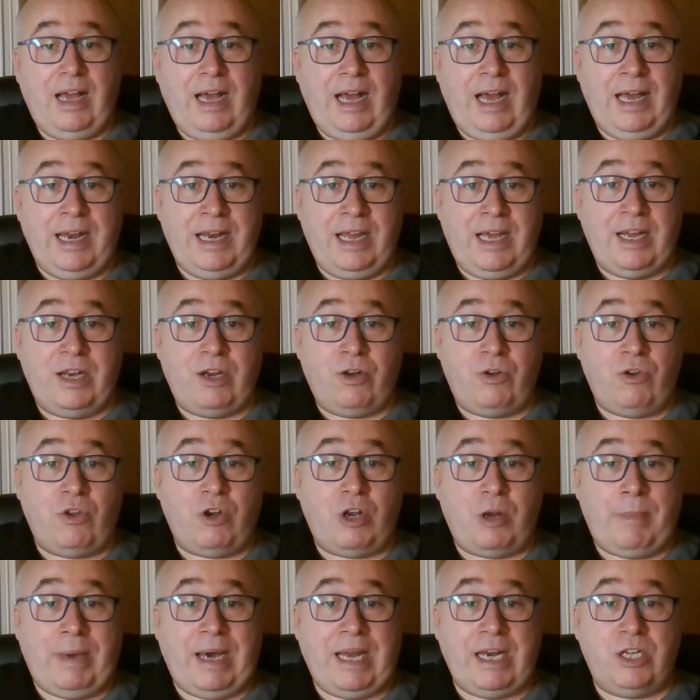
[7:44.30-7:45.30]
And I had
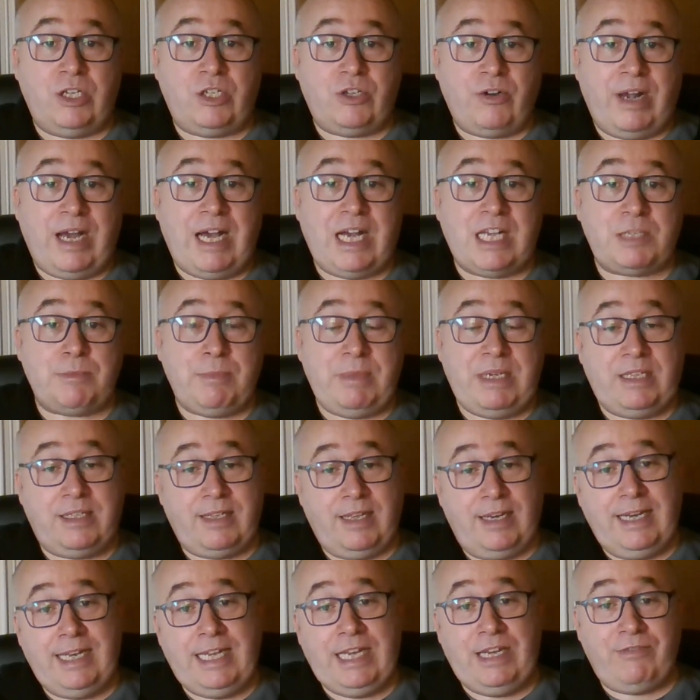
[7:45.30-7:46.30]
another manager ask me
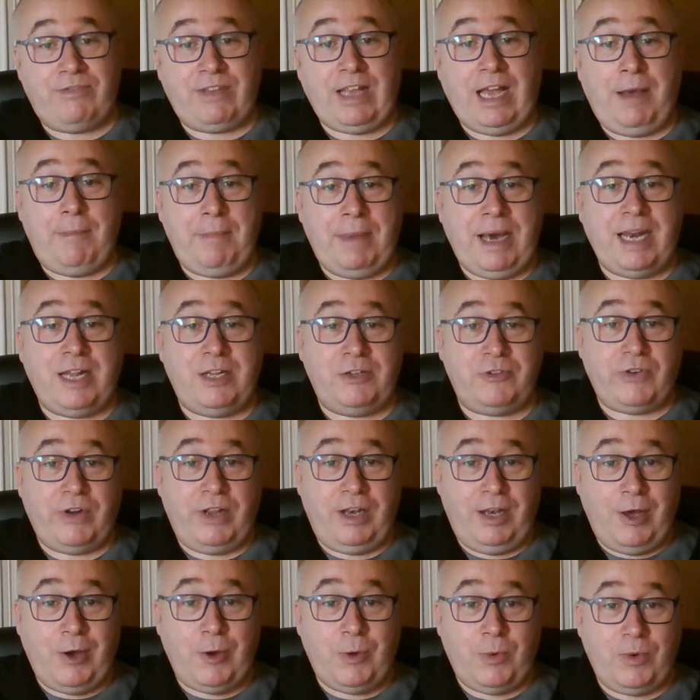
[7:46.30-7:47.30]
to leave that manager
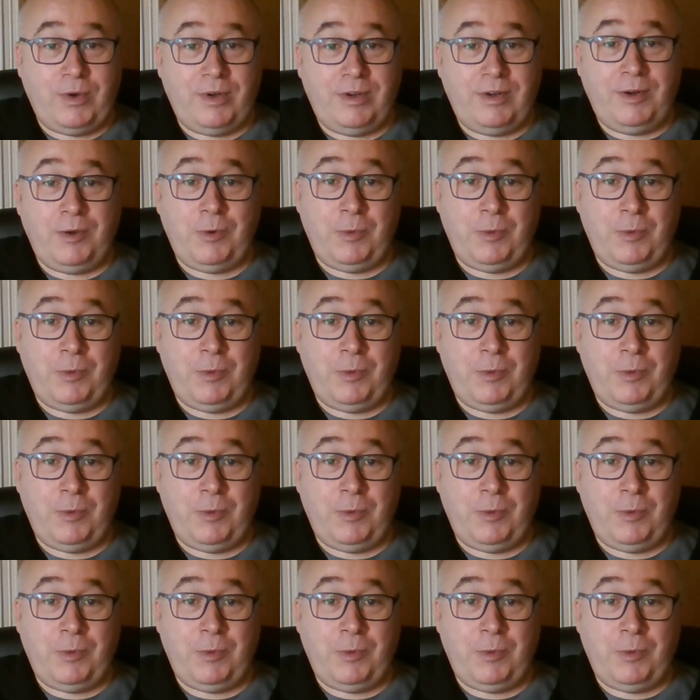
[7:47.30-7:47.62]
alone,